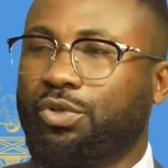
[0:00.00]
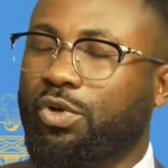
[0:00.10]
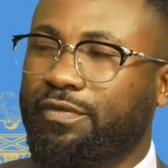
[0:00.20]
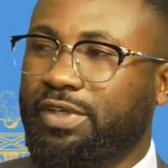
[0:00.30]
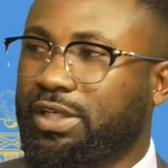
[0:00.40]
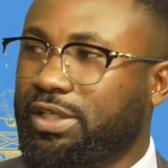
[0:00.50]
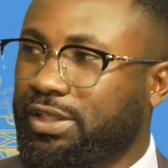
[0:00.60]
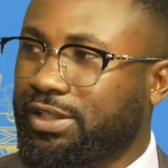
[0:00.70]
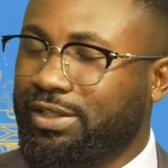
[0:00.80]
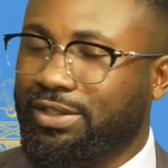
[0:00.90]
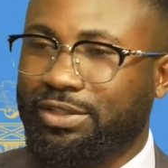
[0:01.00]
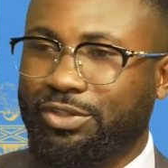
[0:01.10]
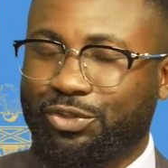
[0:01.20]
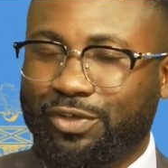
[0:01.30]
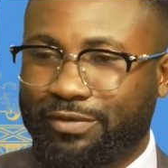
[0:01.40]
confidently
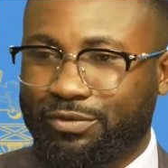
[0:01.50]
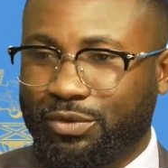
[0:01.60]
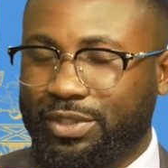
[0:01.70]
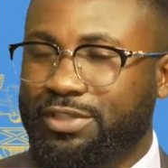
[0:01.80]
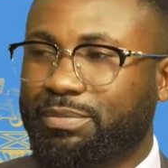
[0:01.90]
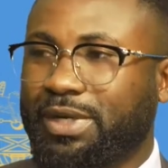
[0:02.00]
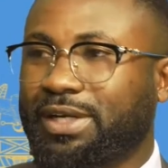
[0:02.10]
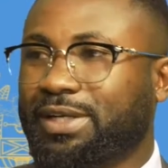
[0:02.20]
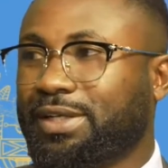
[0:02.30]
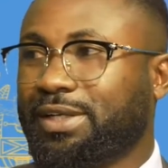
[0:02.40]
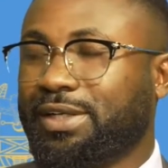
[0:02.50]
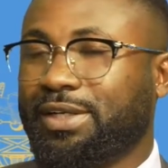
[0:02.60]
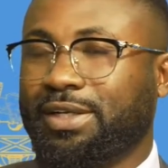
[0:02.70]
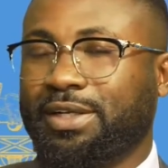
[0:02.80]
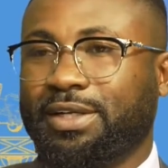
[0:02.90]
drive to East Park
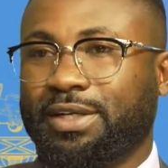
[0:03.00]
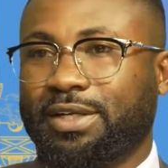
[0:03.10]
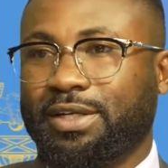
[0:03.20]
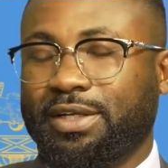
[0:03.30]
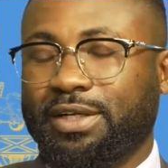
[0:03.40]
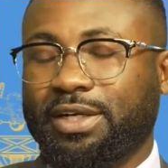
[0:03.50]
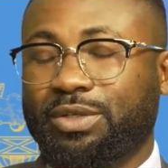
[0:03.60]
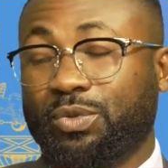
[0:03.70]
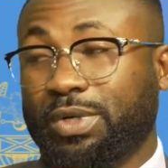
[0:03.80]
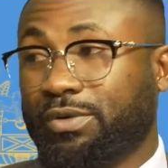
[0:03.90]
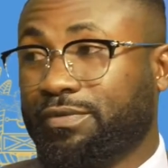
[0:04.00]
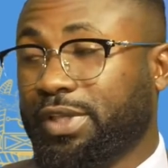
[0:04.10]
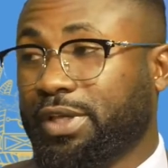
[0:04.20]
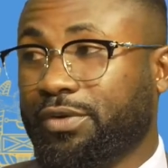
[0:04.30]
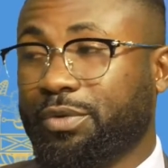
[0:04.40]
to one of
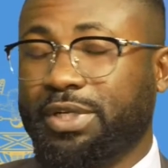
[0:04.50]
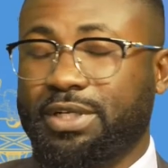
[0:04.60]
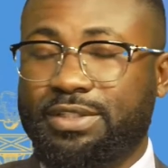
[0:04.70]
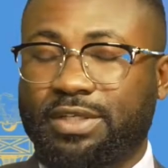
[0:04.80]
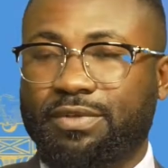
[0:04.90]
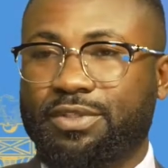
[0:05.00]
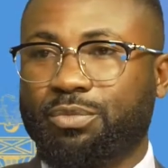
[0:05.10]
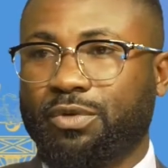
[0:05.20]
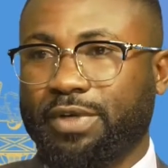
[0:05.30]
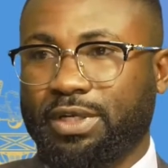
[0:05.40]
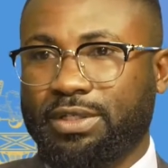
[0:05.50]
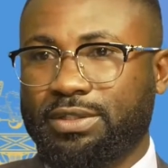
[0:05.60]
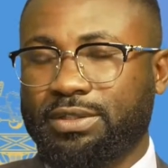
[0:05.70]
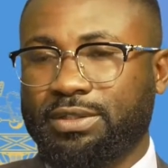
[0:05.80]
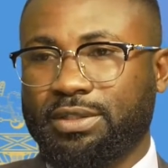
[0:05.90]
the remittance service
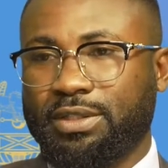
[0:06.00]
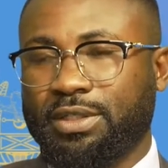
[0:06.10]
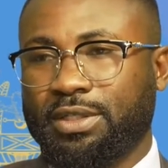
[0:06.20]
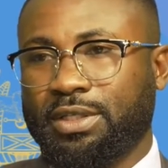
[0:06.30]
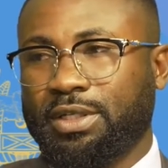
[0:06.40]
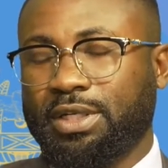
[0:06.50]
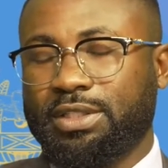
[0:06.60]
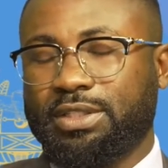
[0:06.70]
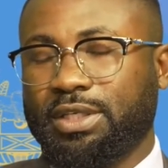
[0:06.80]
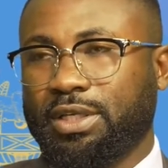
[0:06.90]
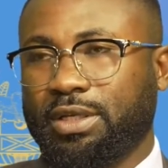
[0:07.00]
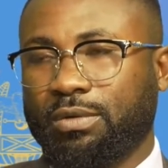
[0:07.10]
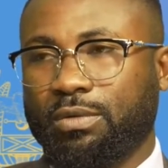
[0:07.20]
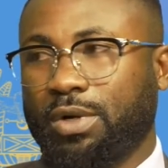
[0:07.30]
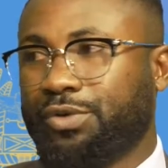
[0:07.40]
providers, let's say
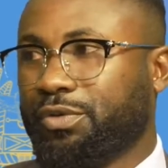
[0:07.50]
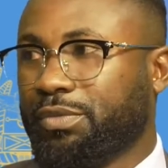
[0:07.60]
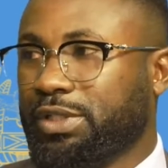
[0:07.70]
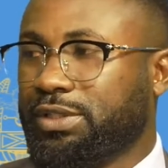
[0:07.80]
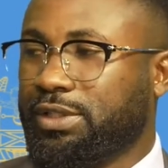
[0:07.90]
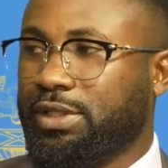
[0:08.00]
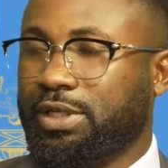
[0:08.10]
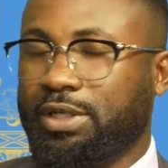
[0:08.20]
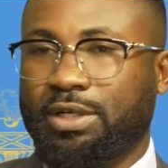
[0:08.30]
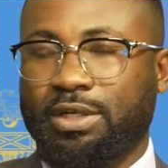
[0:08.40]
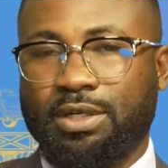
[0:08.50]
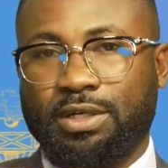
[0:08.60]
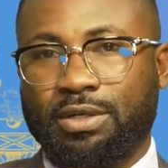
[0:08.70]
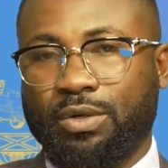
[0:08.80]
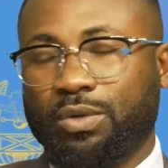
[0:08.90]
World Remit
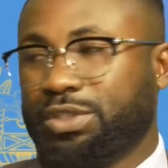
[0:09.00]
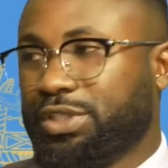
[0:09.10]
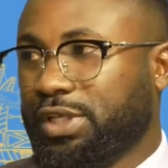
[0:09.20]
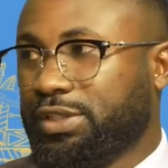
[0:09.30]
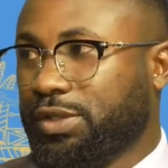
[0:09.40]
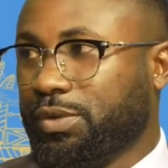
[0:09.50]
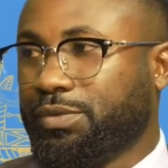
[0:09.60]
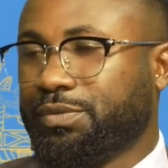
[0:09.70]
or DHL.